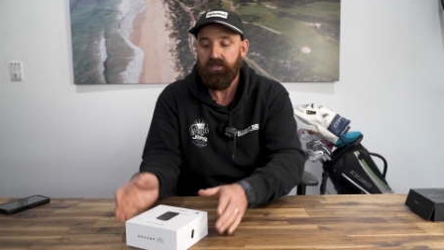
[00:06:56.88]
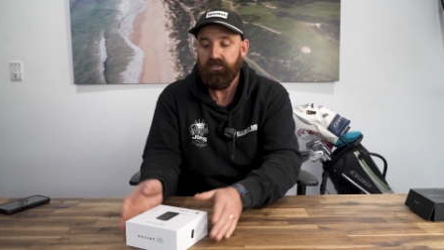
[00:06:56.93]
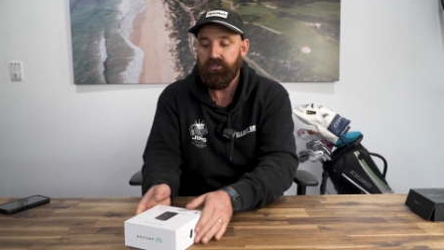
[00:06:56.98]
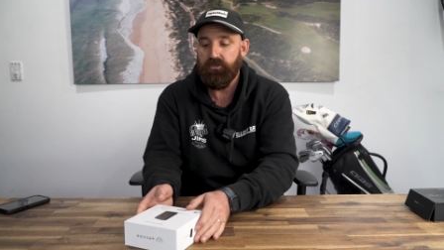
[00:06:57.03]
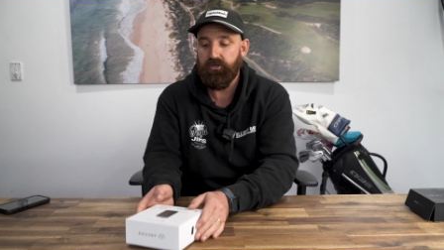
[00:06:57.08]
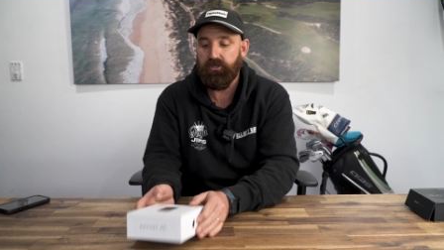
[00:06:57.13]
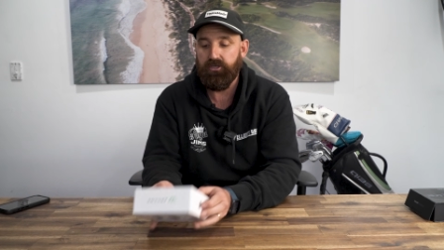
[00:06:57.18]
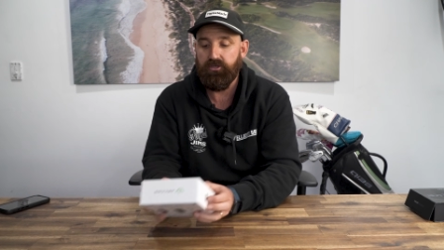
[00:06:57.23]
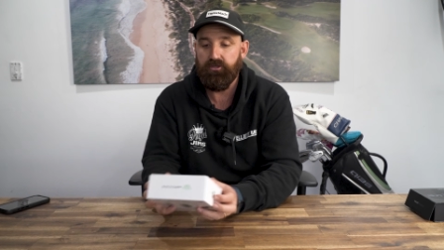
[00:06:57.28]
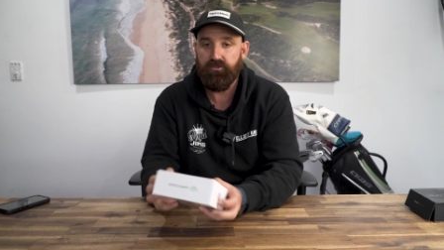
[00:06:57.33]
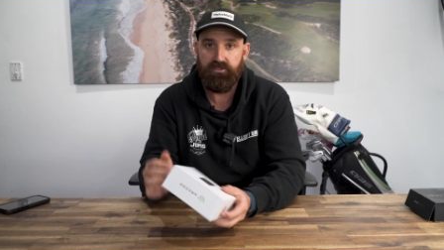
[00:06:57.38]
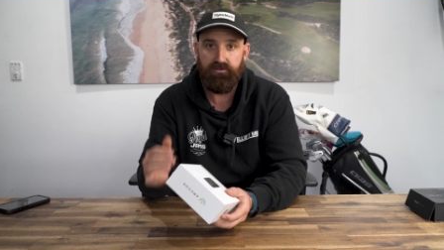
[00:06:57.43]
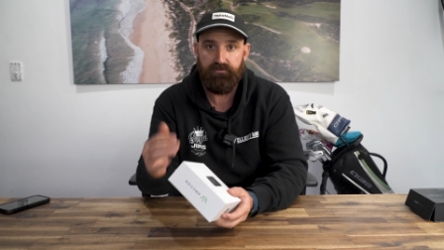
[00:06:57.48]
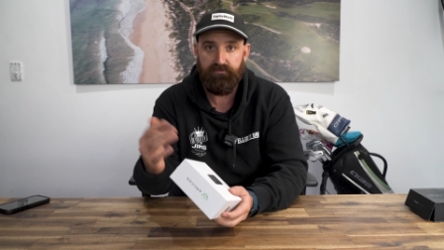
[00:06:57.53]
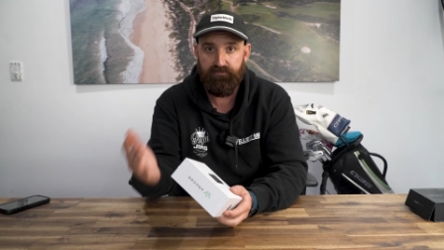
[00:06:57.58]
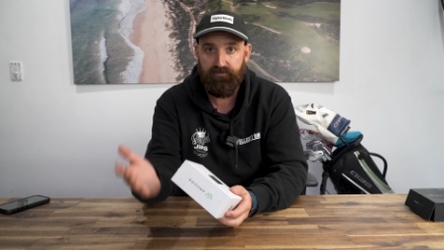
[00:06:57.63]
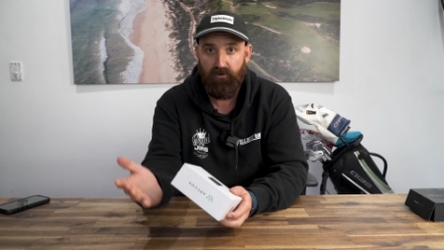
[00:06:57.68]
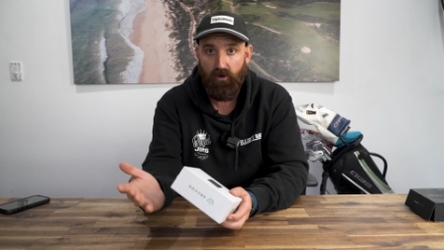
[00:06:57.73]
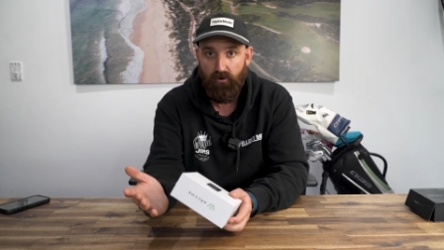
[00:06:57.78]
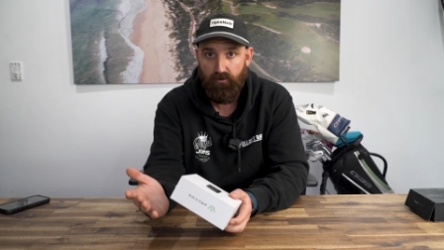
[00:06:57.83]
You can use the
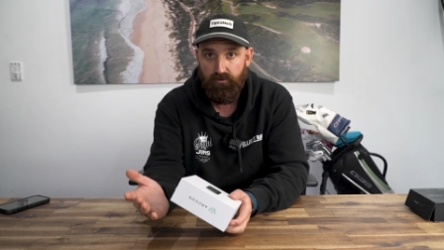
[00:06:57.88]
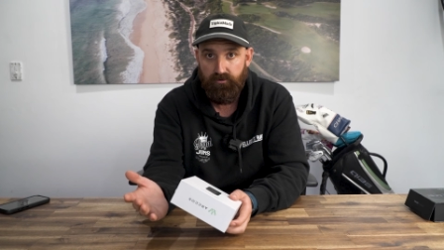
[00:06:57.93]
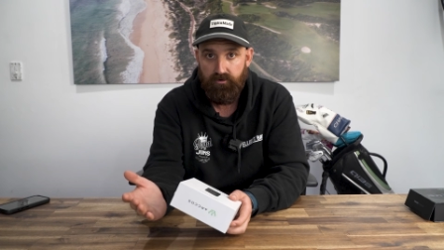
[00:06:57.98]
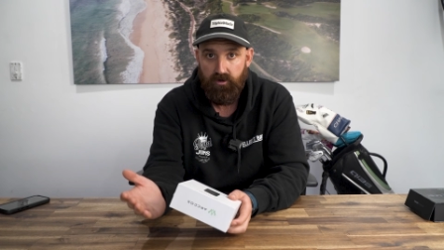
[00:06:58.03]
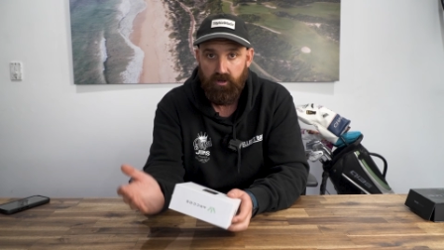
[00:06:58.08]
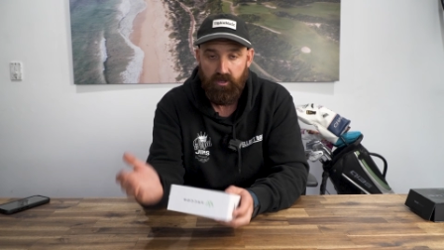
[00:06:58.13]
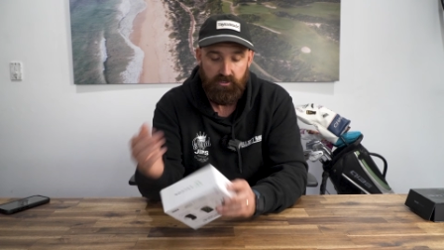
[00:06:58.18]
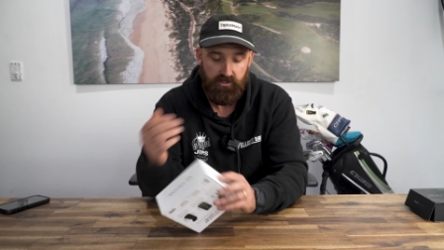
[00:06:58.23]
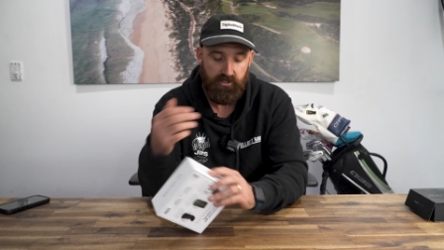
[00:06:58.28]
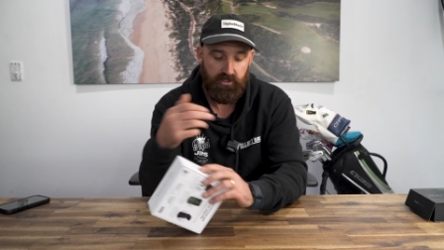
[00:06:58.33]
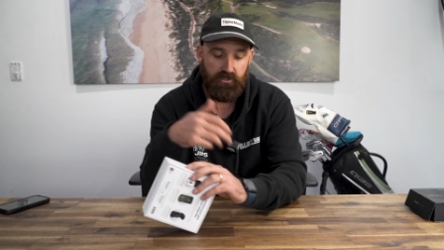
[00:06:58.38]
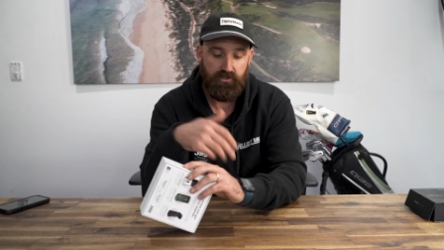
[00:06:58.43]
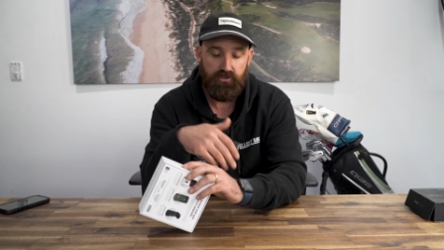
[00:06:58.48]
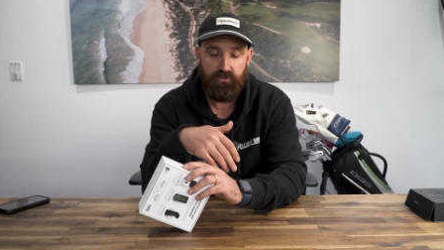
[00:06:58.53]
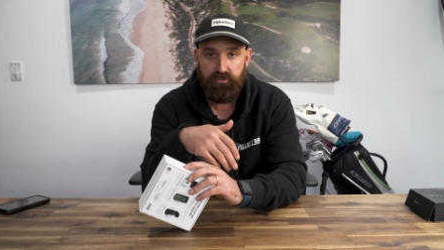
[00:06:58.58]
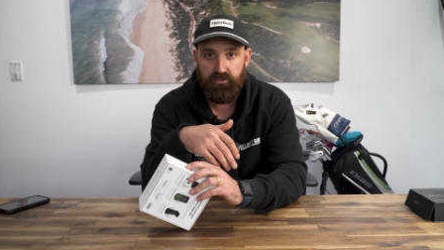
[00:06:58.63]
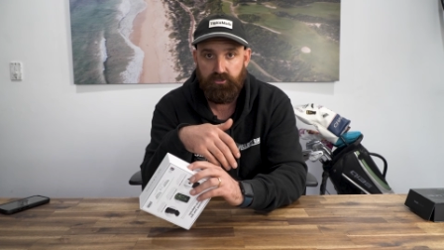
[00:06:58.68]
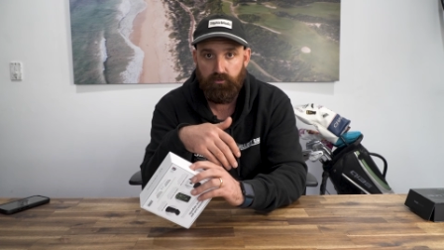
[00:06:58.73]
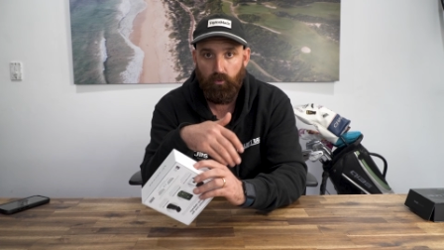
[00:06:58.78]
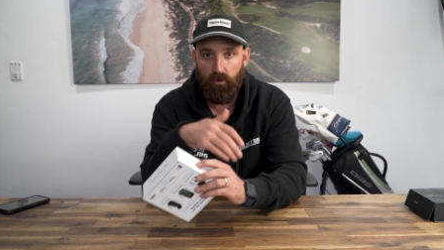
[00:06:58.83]
phone, you can
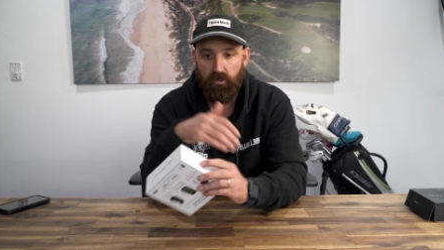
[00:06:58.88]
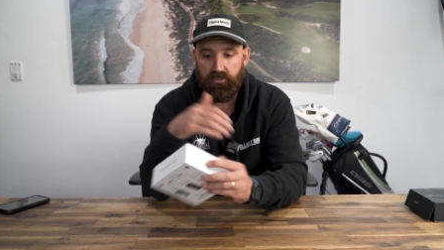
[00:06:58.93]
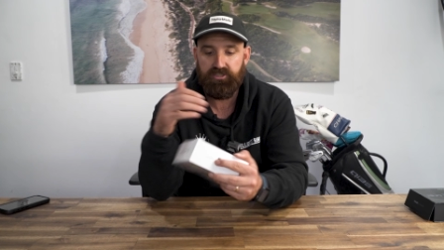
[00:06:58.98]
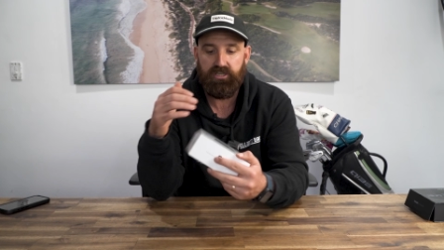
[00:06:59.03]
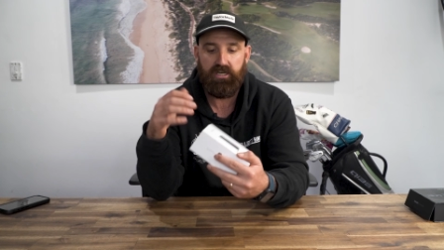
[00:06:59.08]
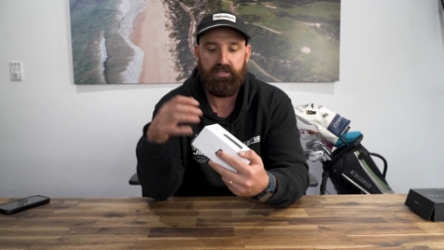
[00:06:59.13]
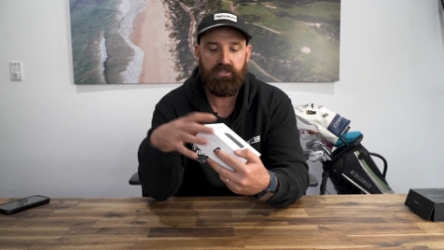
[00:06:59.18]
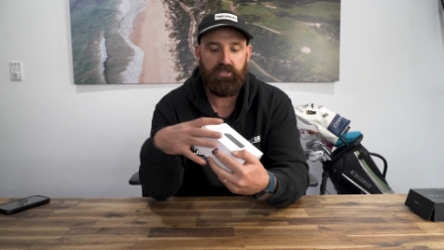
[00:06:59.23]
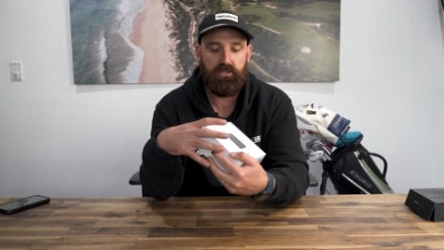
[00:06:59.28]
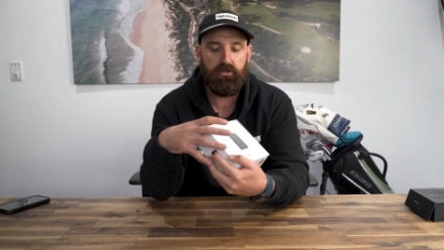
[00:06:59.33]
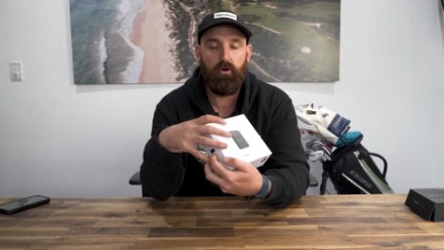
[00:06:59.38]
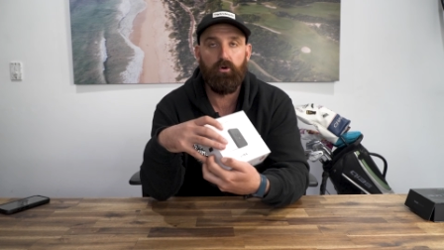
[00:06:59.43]
use your watch, and you can